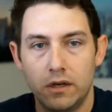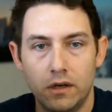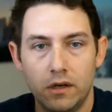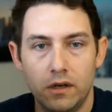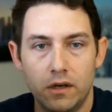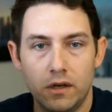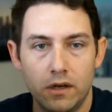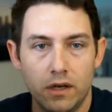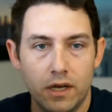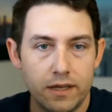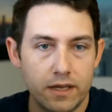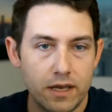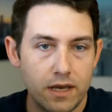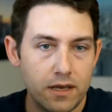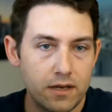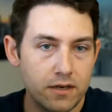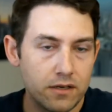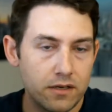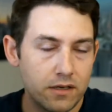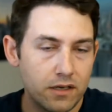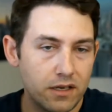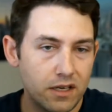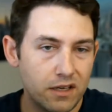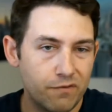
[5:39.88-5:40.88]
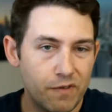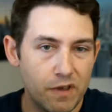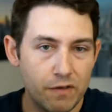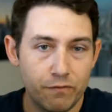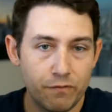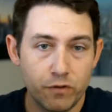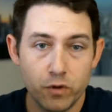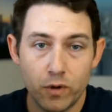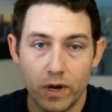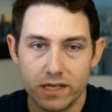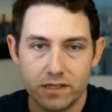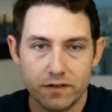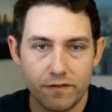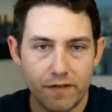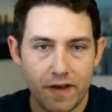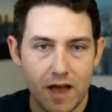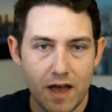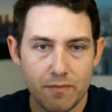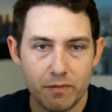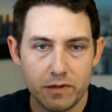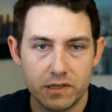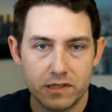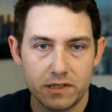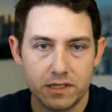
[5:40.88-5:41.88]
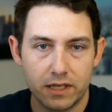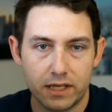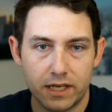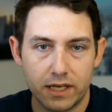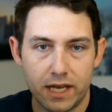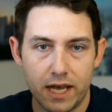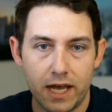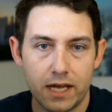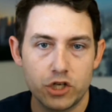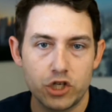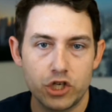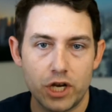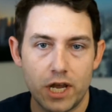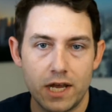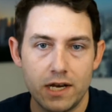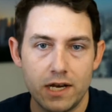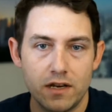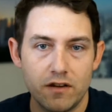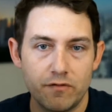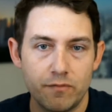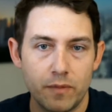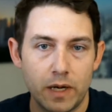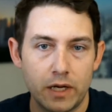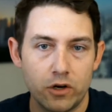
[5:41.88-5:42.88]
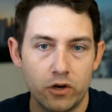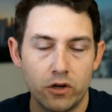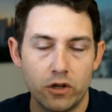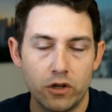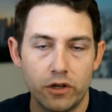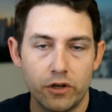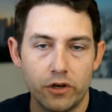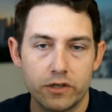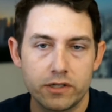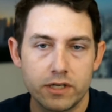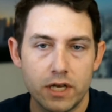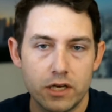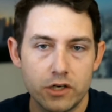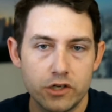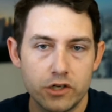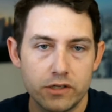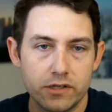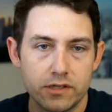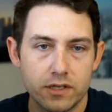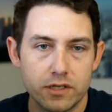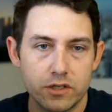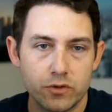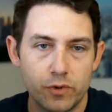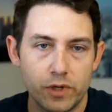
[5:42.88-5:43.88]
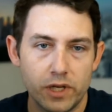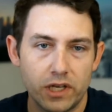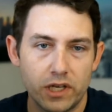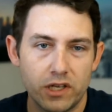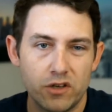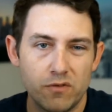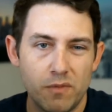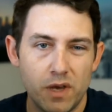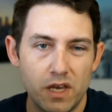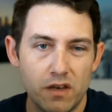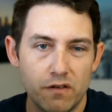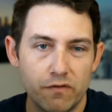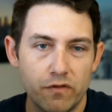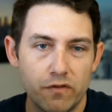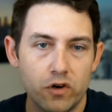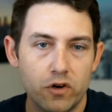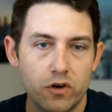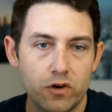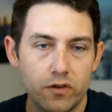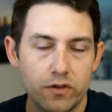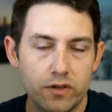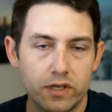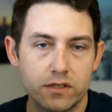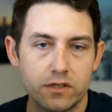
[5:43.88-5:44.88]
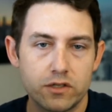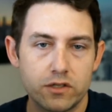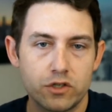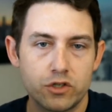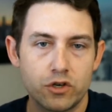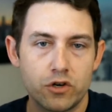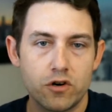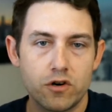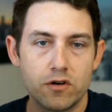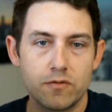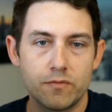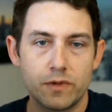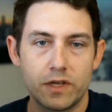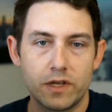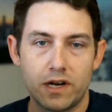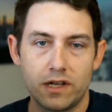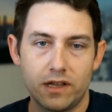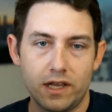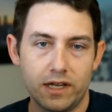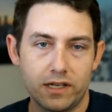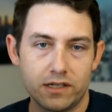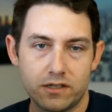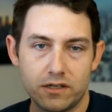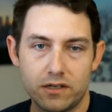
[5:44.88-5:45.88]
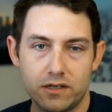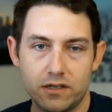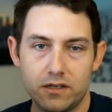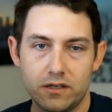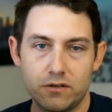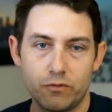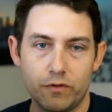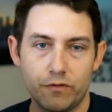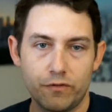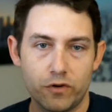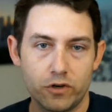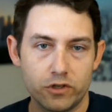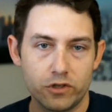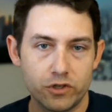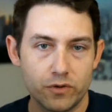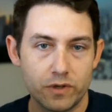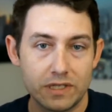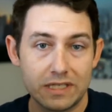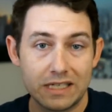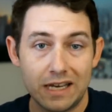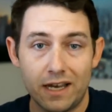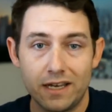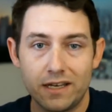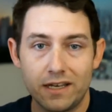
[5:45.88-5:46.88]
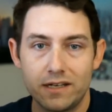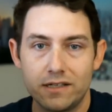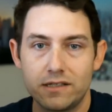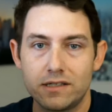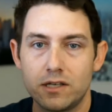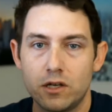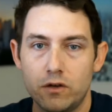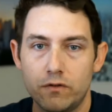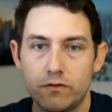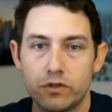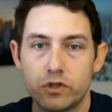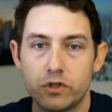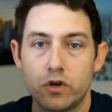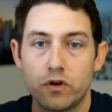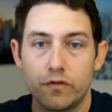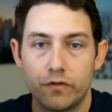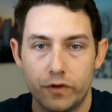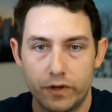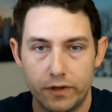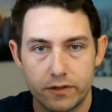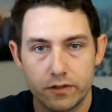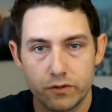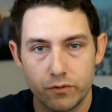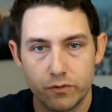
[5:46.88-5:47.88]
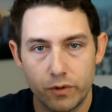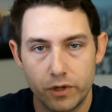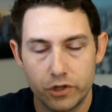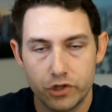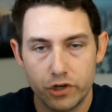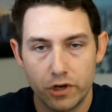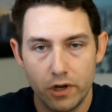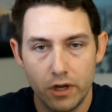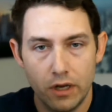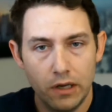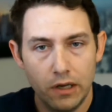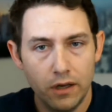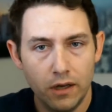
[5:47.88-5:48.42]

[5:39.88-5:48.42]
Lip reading: And then if you guys have happened to catch any of my earlier sessions this week, you may have heard this term that I like to refer to as guided self-service, which